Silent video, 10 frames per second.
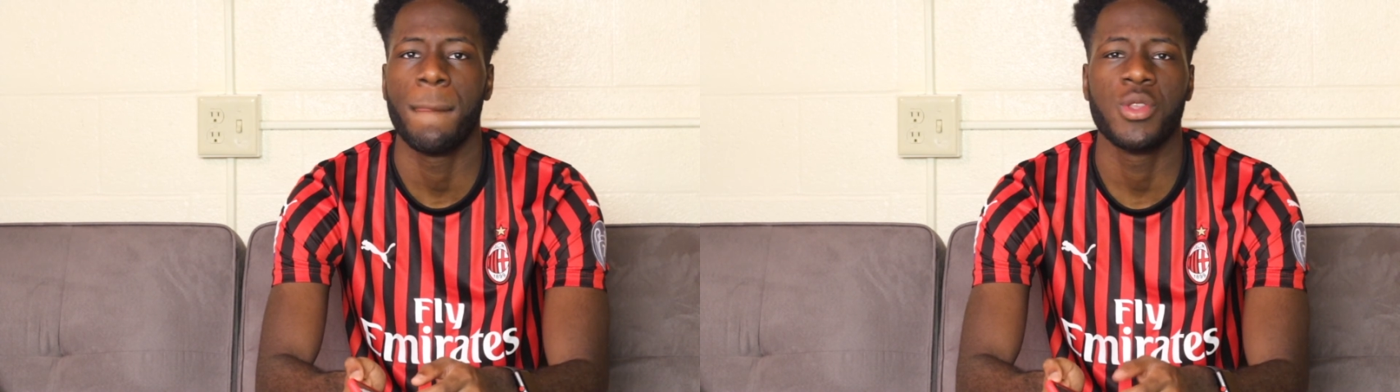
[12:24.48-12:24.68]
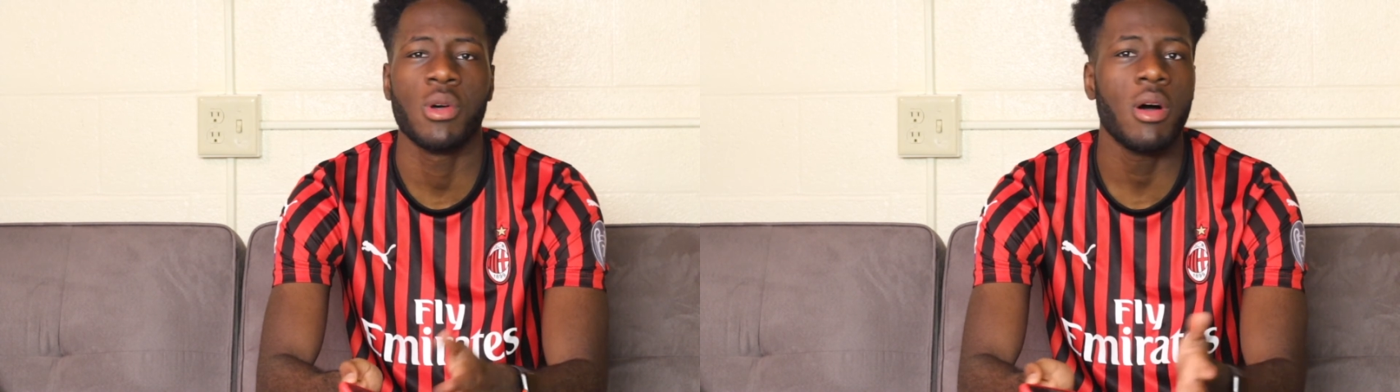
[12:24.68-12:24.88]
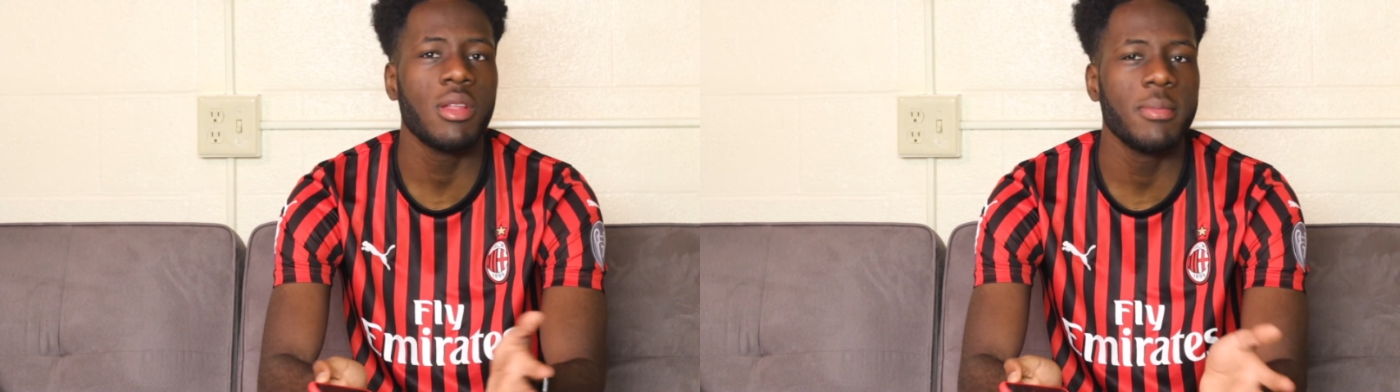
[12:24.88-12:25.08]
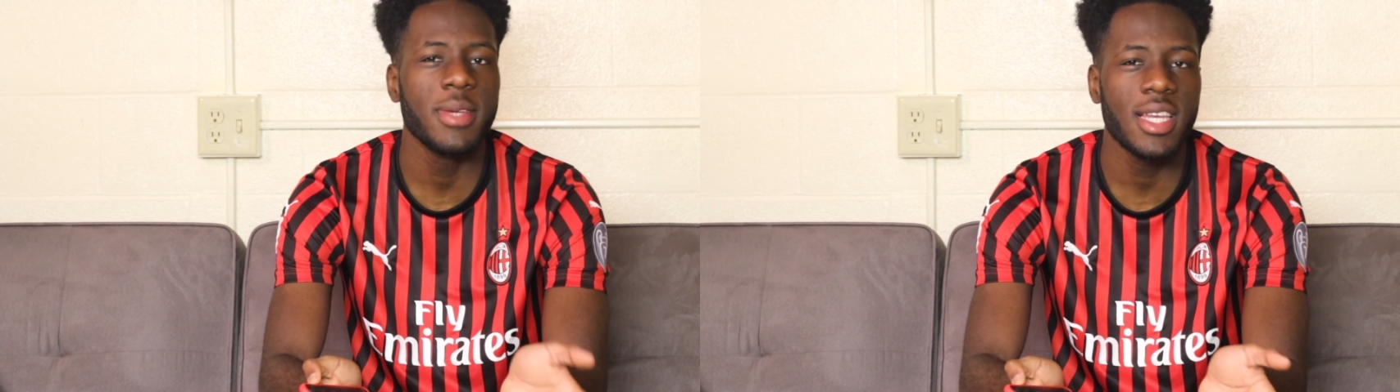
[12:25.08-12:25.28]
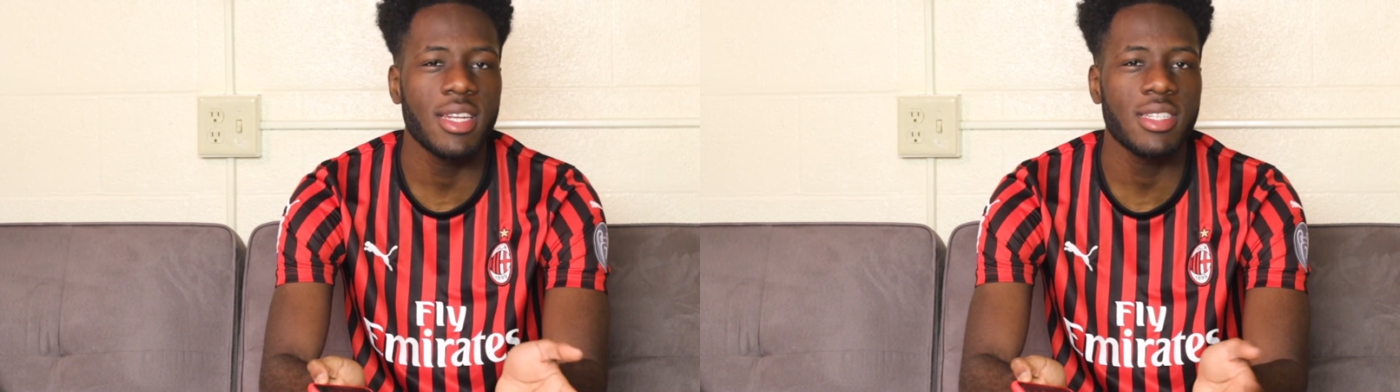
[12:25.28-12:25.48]
to all the
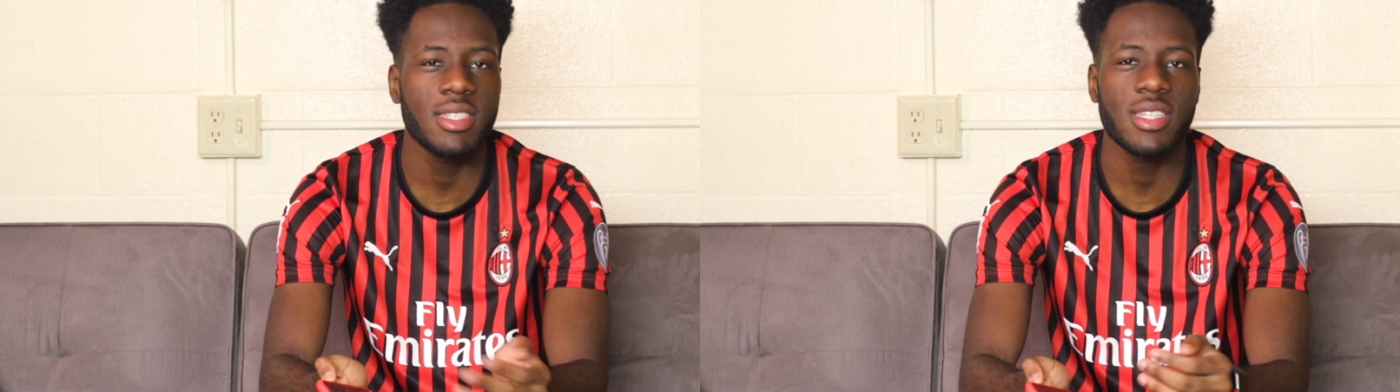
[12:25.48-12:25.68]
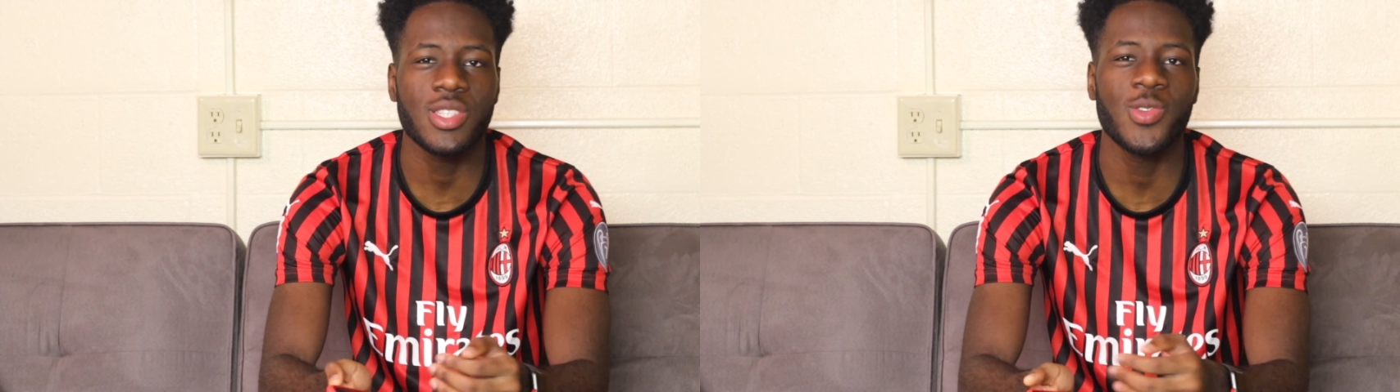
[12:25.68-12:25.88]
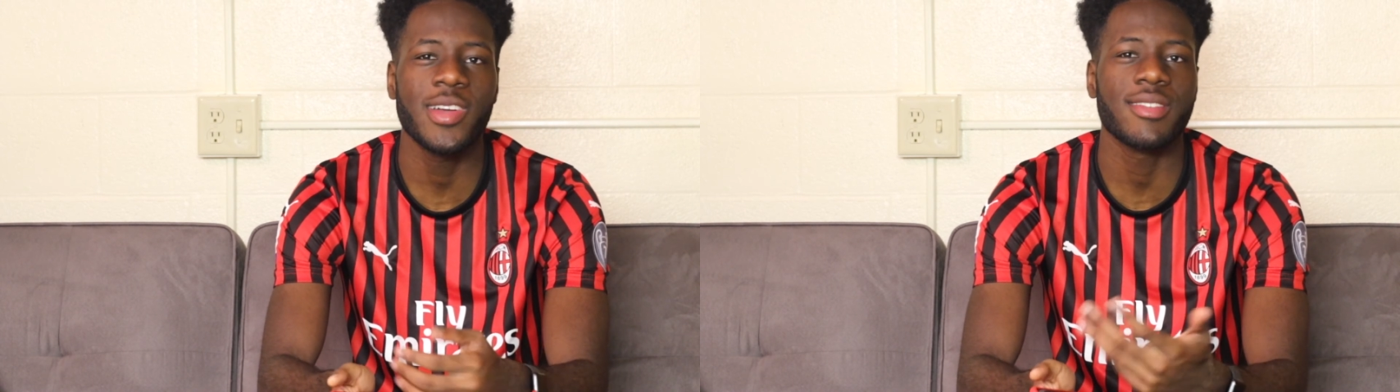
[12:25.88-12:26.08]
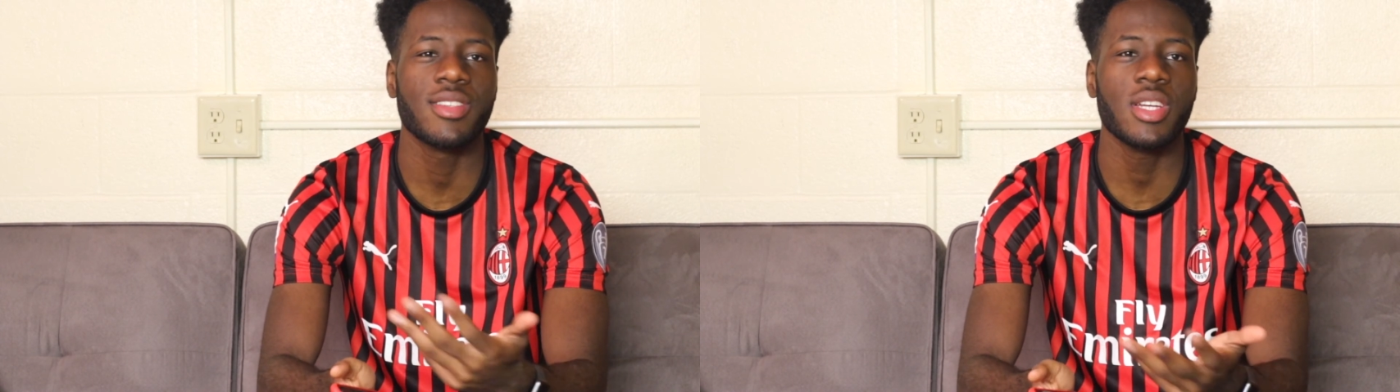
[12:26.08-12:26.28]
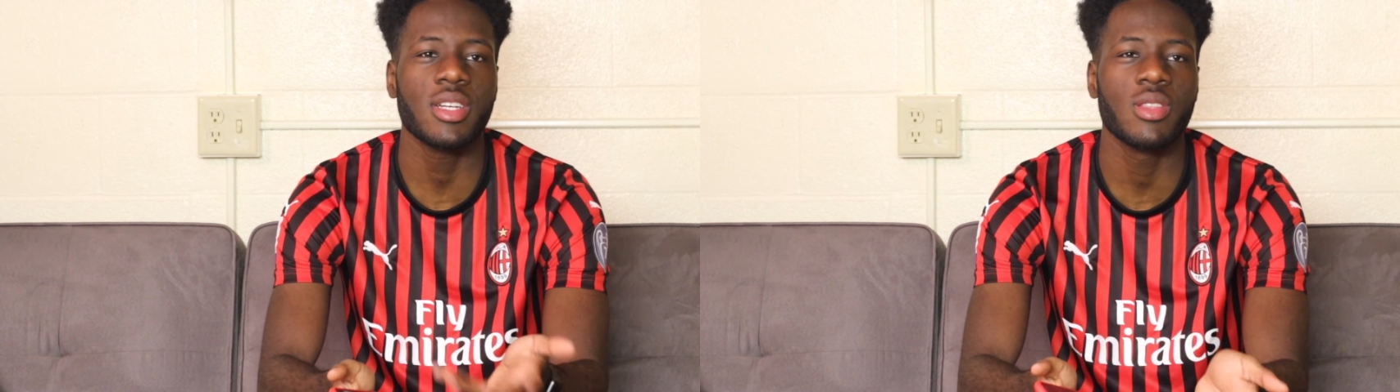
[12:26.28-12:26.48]
Milanistas who have
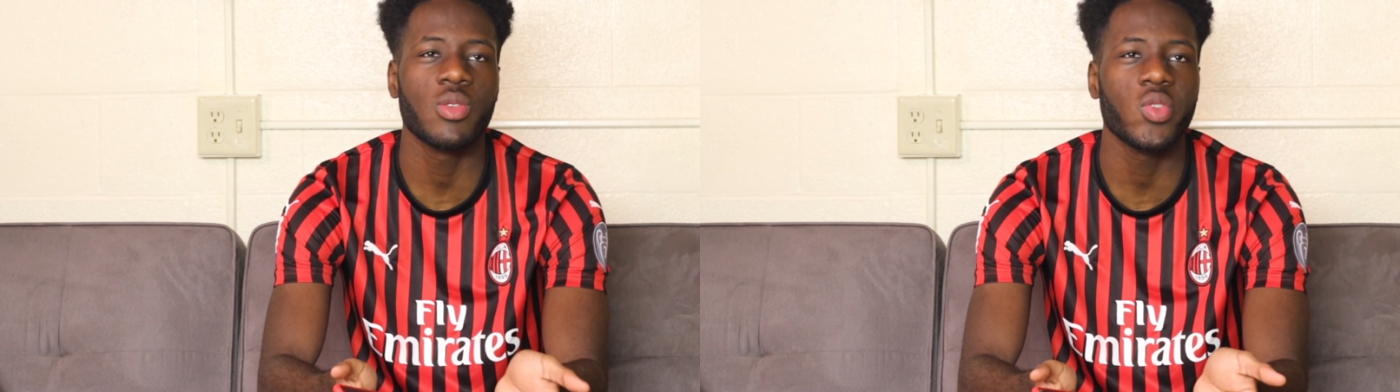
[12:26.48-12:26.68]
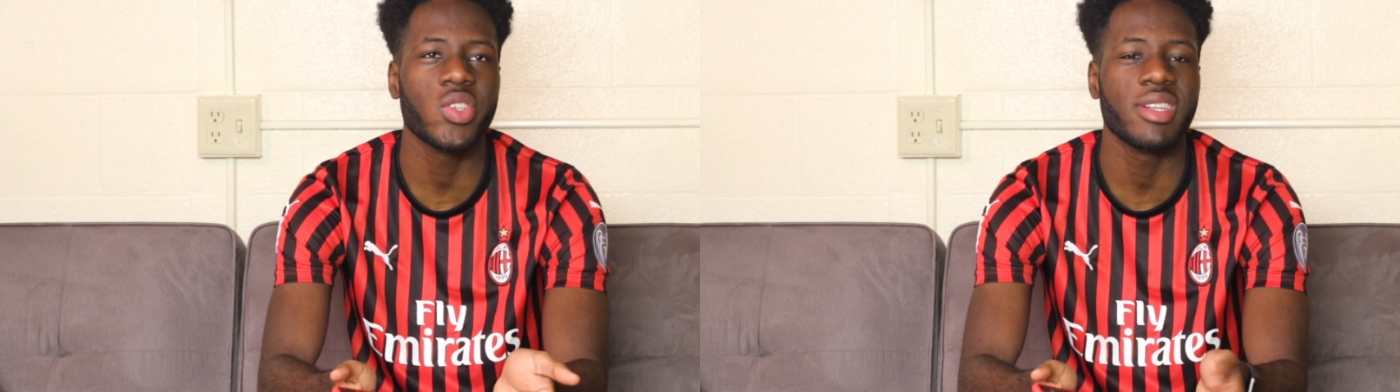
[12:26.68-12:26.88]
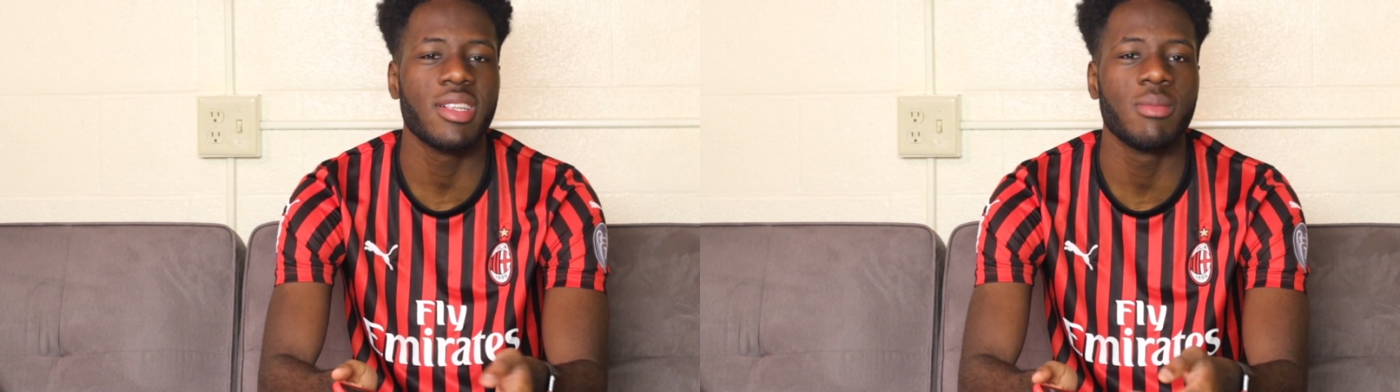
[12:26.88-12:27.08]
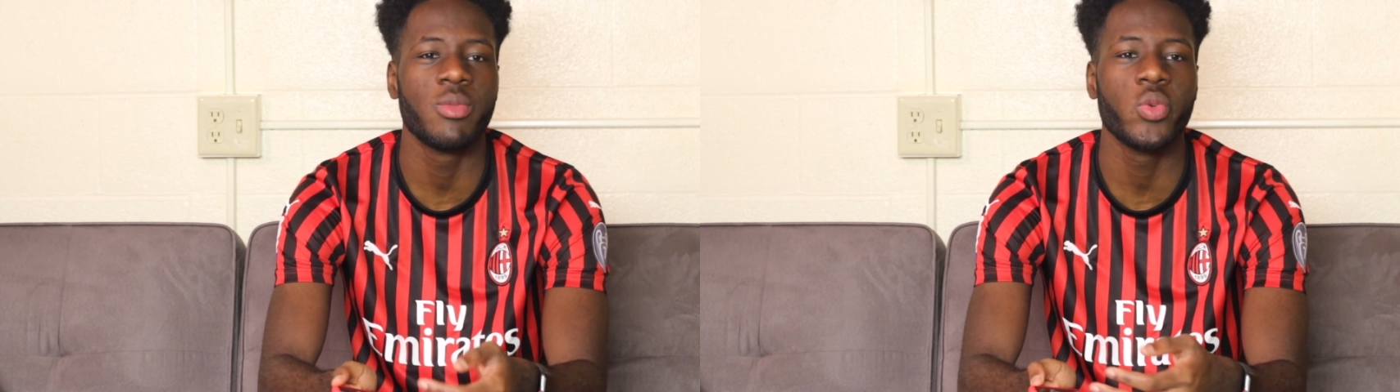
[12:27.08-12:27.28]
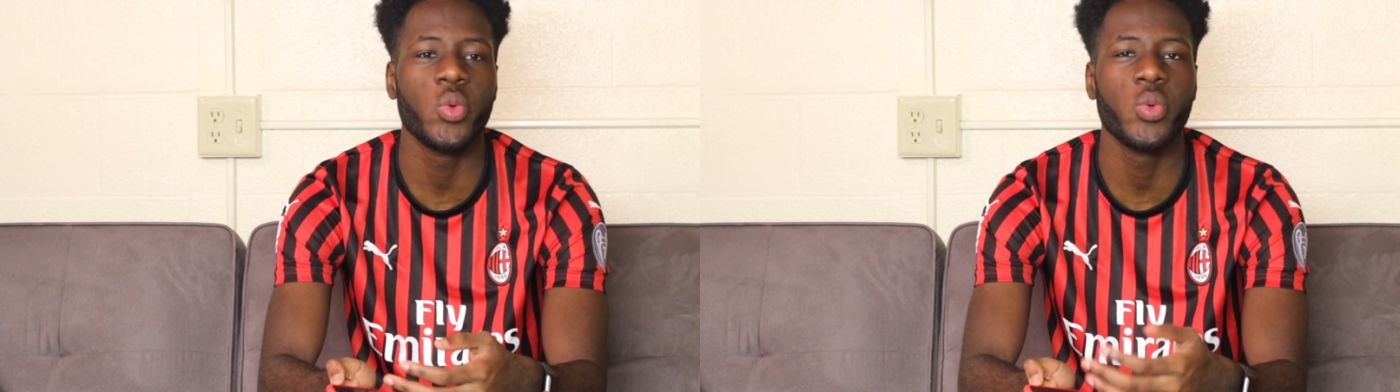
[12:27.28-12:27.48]
stuck through this club
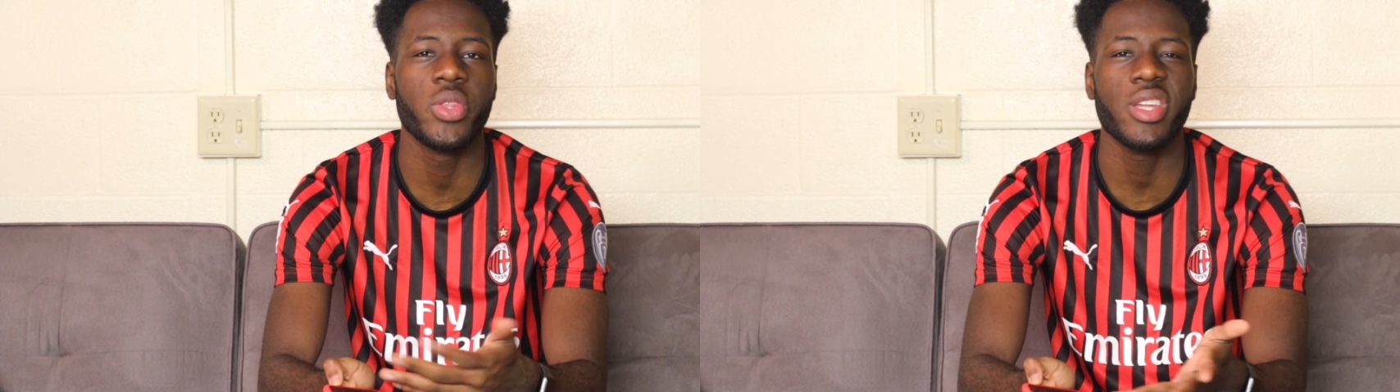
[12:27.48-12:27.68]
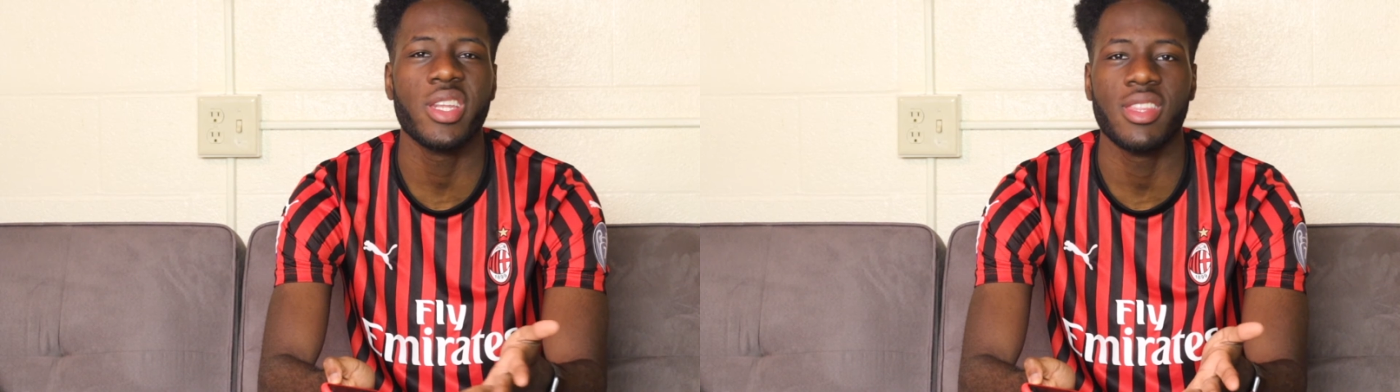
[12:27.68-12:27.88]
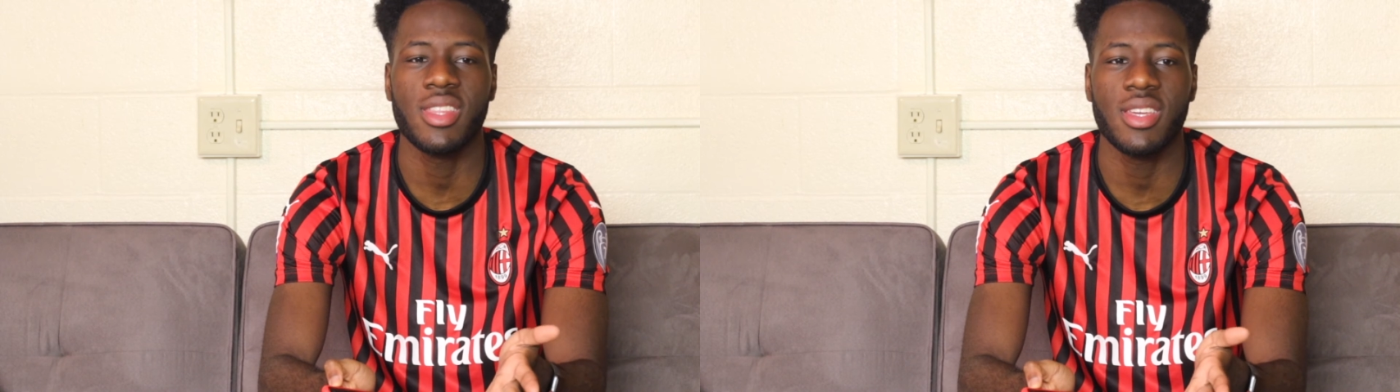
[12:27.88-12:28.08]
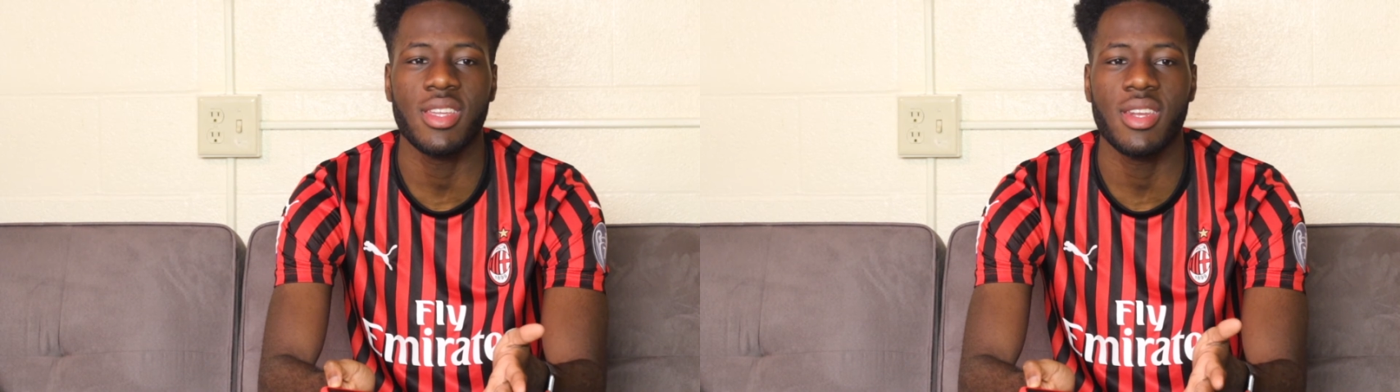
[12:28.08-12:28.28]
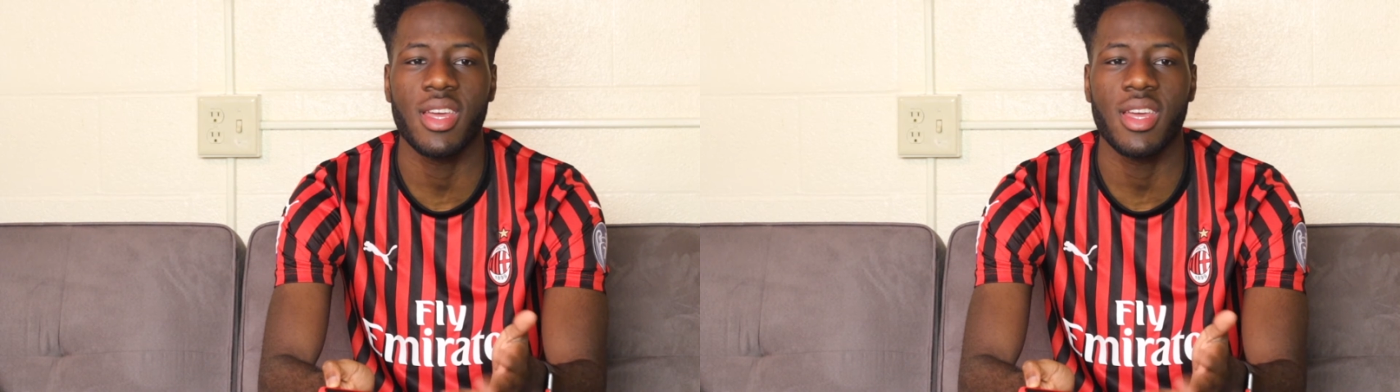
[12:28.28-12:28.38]
through thin and thin,